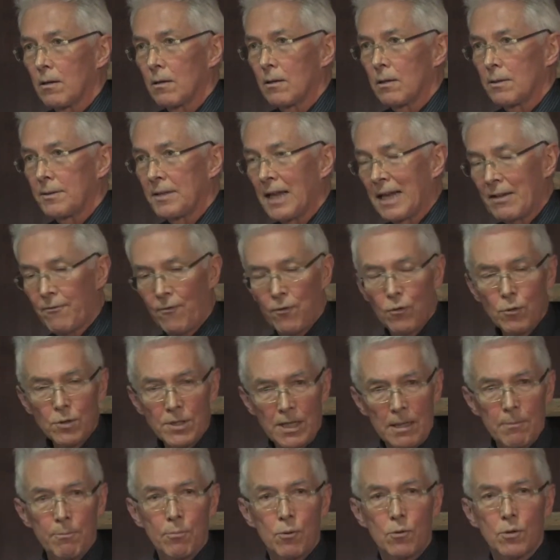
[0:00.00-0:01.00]
net food
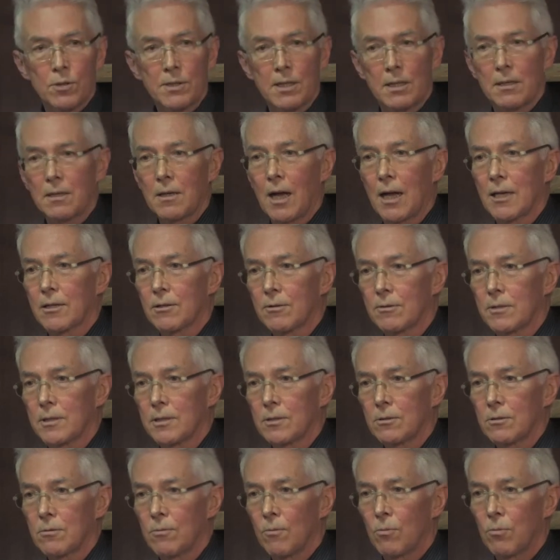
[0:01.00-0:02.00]
importing
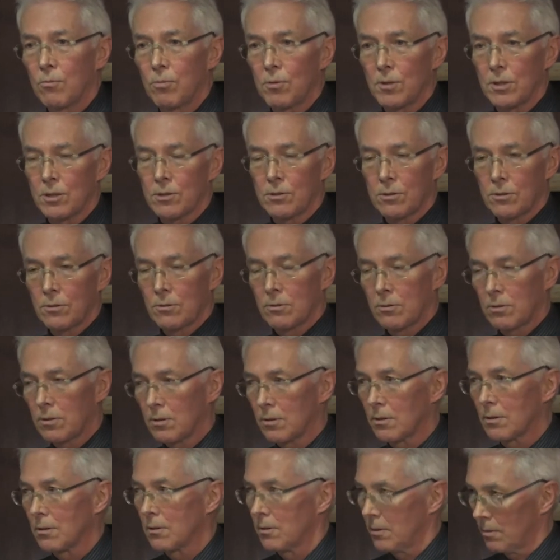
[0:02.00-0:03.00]
countries, which
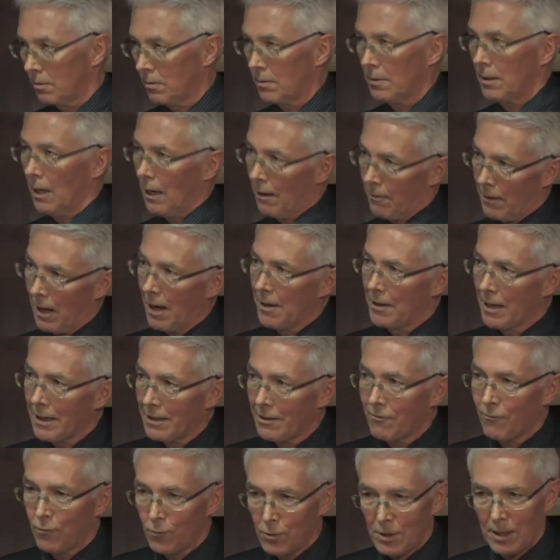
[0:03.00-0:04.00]
they are
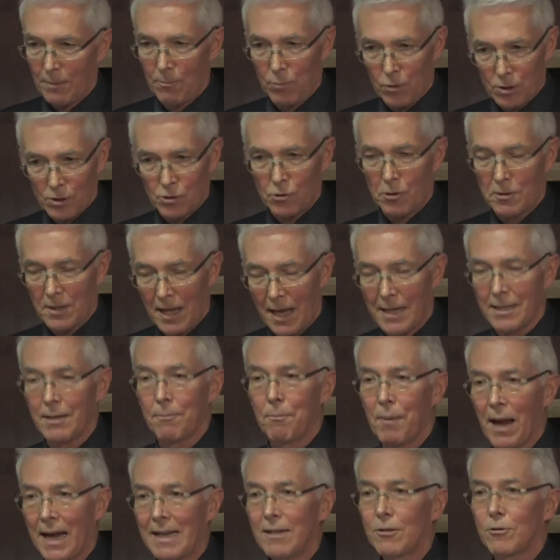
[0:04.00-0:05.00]
net food importers, so they're
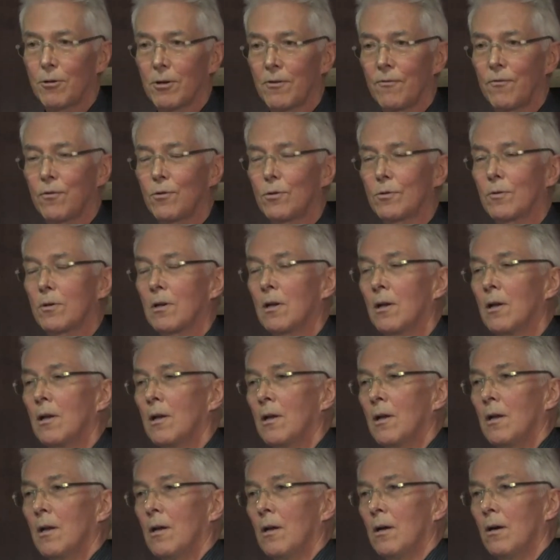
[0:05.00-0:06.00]
dependent on food,
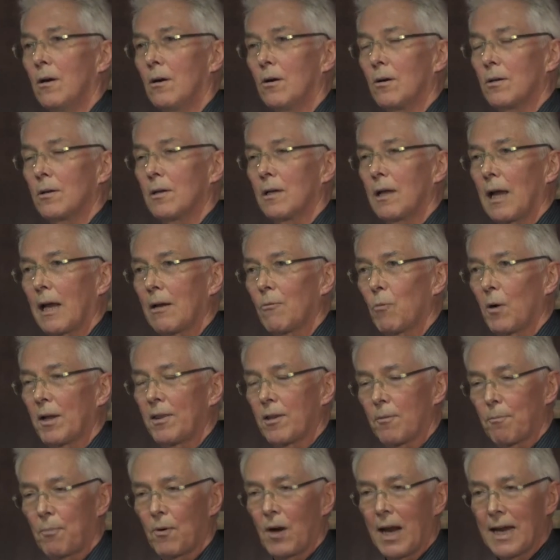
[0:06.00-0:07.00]
and when
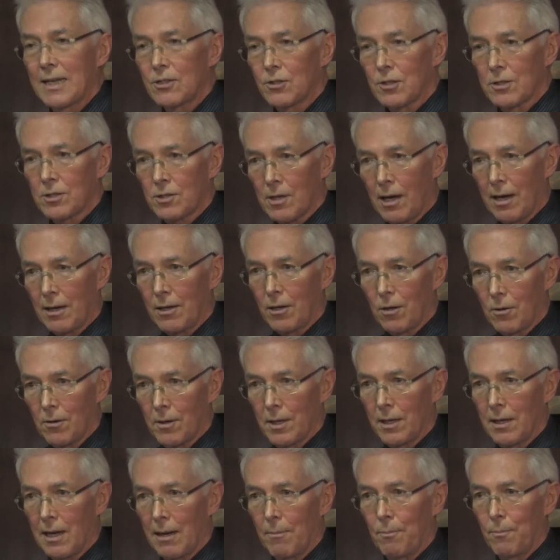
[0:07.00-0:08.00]
the prices are
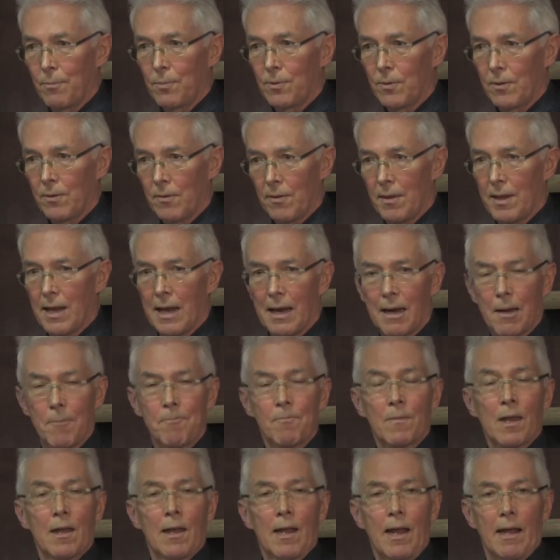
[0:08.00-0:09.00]
going up in there,
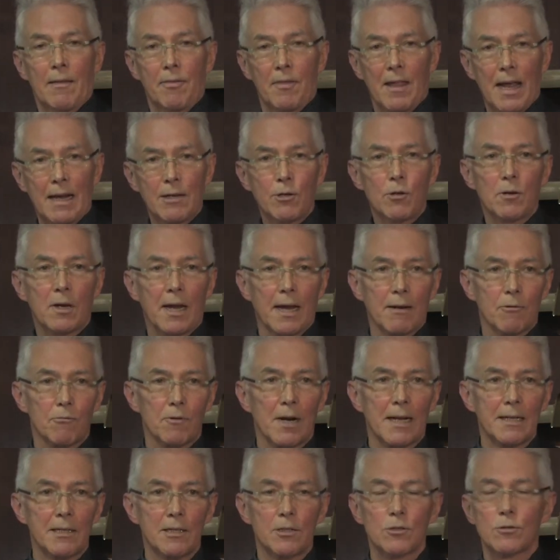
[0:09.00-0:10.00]
and then you can
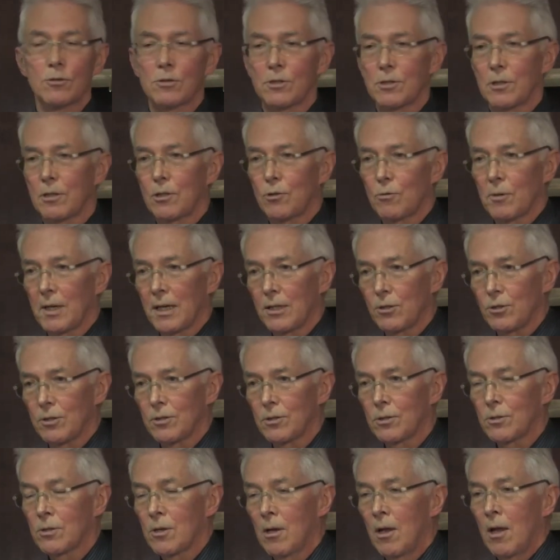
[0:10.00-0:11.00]
run into
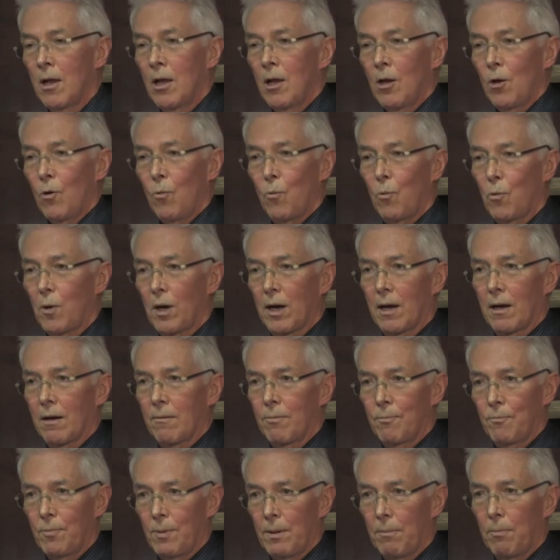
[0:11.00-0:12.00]
situations where
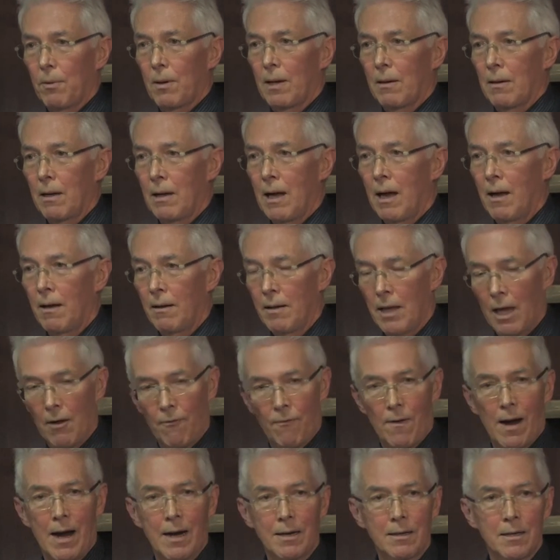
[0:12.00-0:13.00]
people
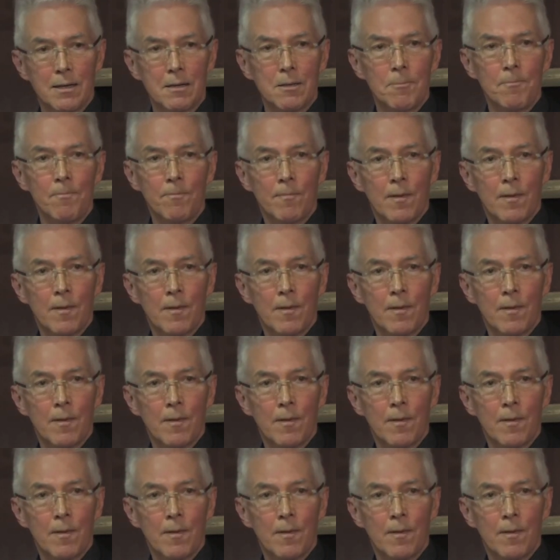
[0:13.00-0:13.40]
have hunger,